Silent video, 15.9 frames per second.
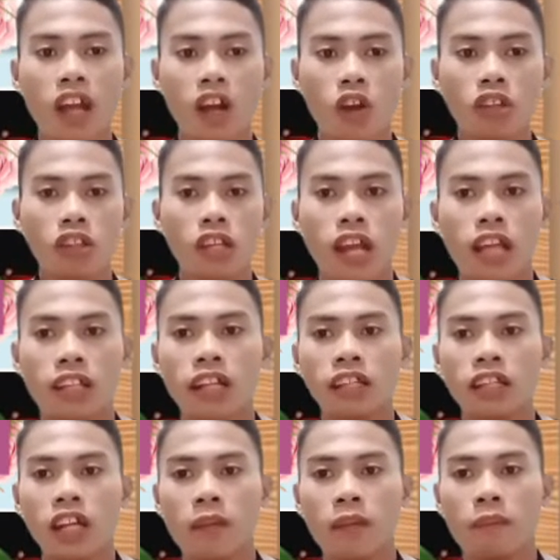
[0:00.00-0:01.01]
continental
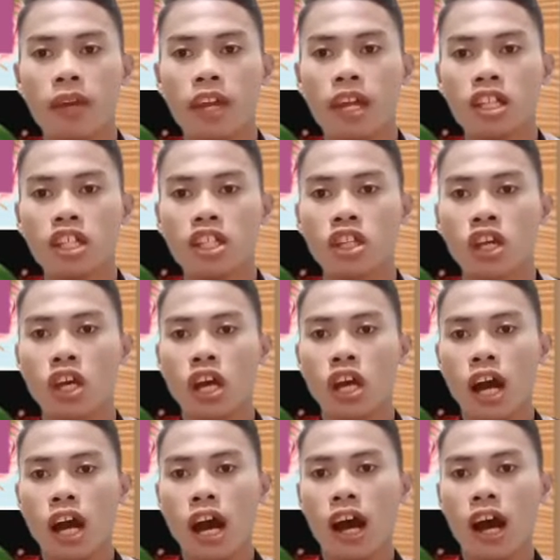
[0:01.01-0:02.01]
drift is
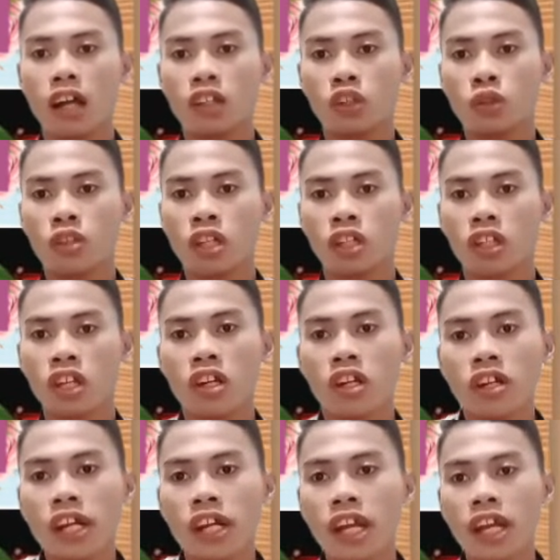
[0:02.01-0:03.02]
the
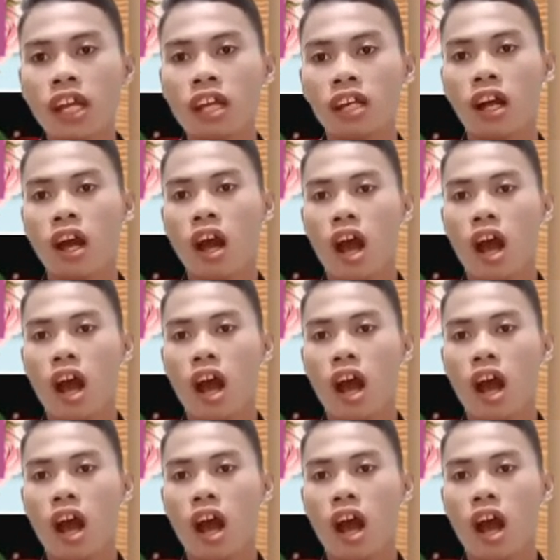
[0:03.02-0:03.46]
theory